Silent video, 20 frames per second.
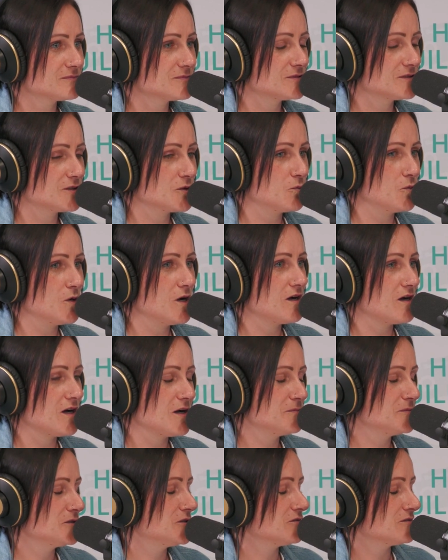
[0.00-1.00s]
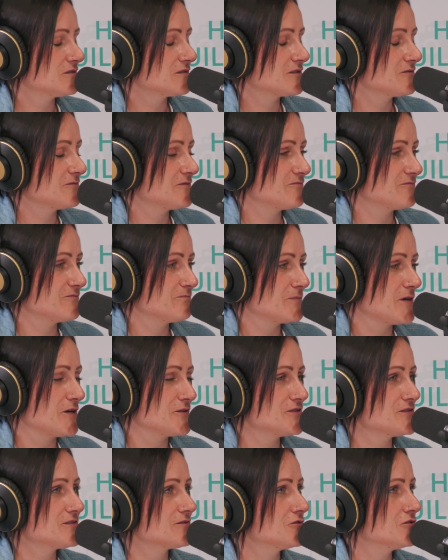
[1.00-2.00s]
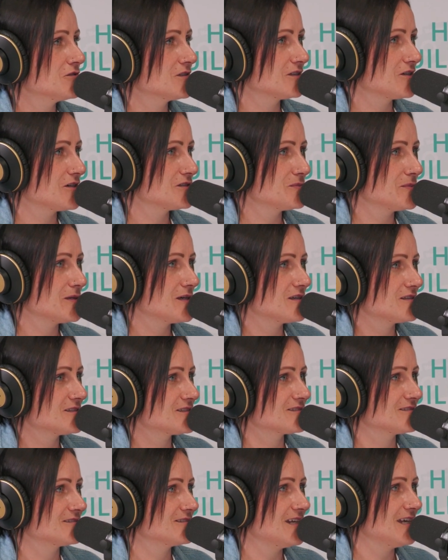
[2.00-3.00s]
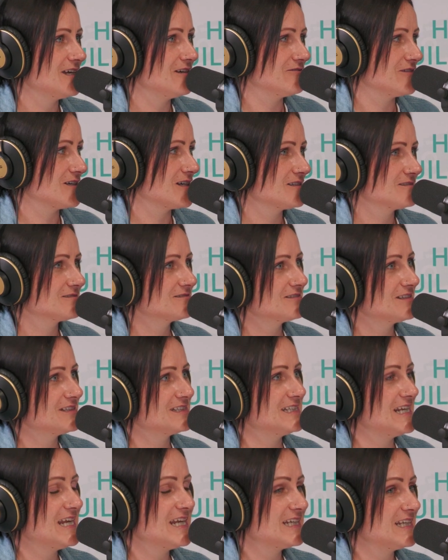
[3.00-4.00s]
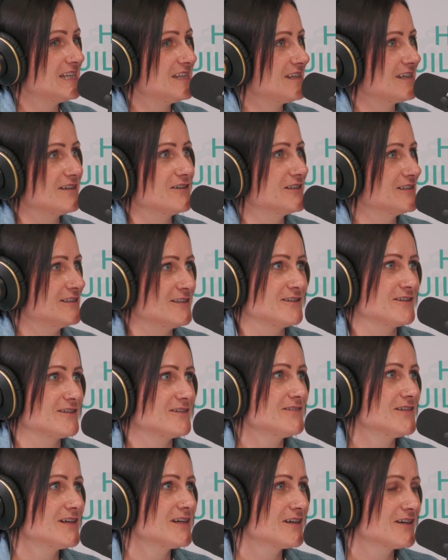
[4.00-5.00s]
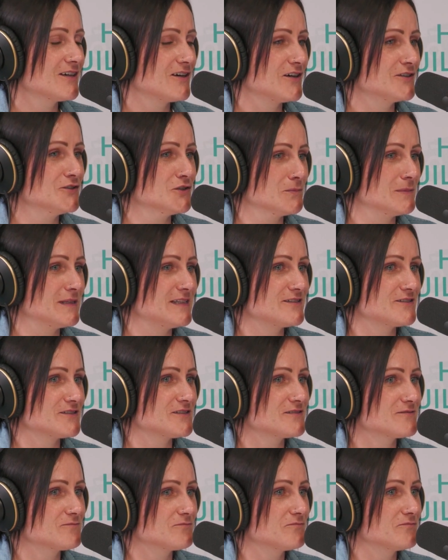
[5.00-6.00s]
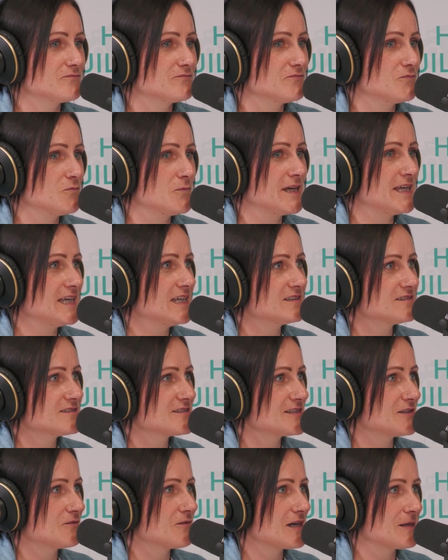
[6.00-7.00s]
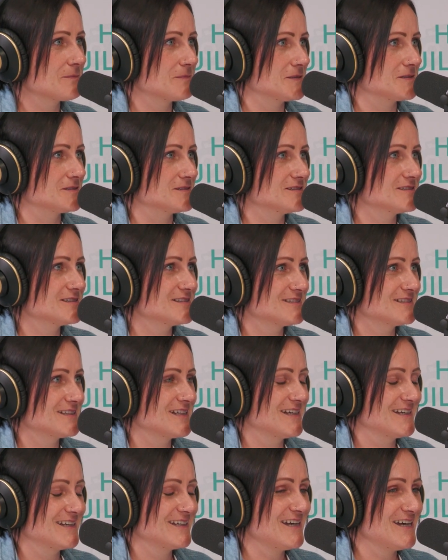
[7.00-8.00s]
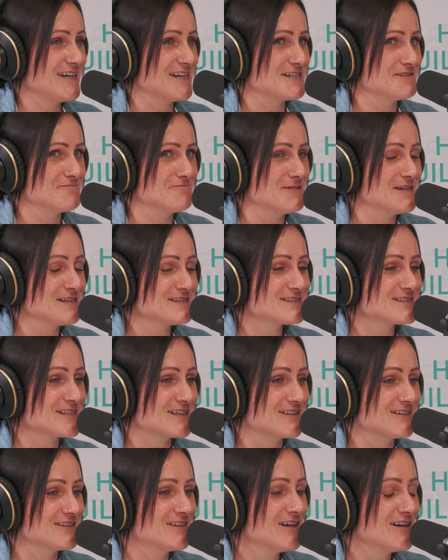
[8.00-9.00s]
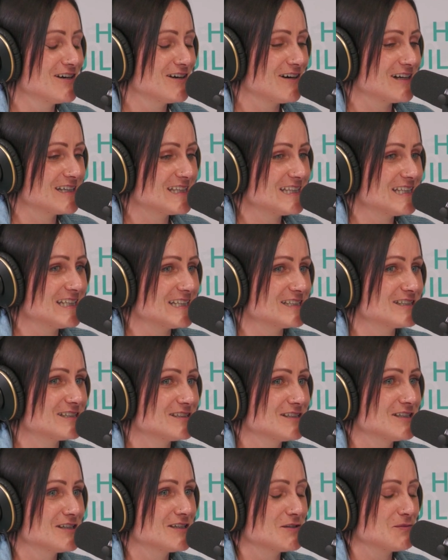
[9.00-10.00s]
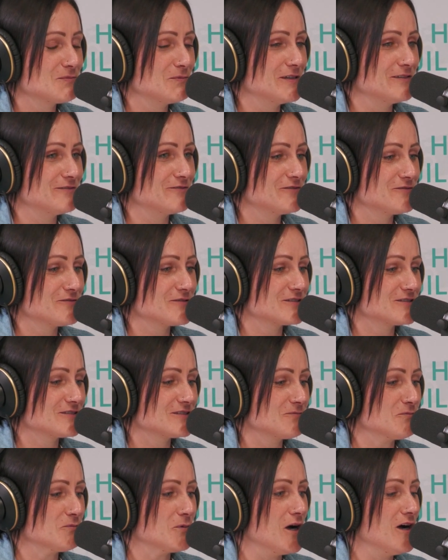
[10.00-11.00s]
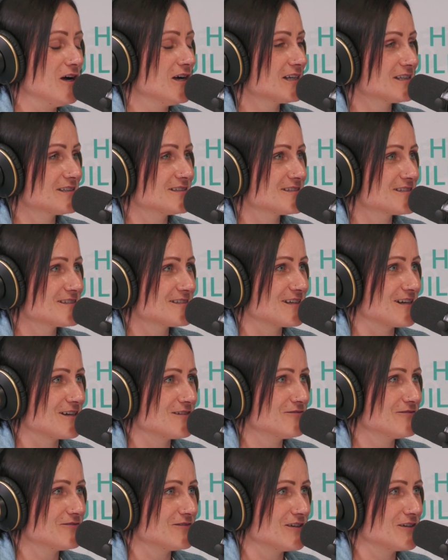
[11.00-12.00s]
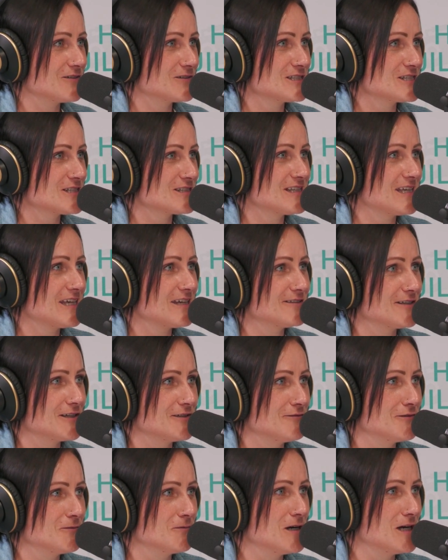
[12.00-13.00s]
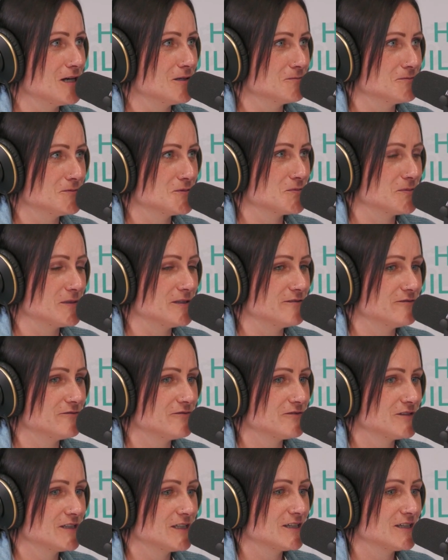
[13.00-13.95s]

not the most organised person ever in anything I do. I normally just wing it and see what happens. So I think with work and stuff, I was just getting overwhelmed with,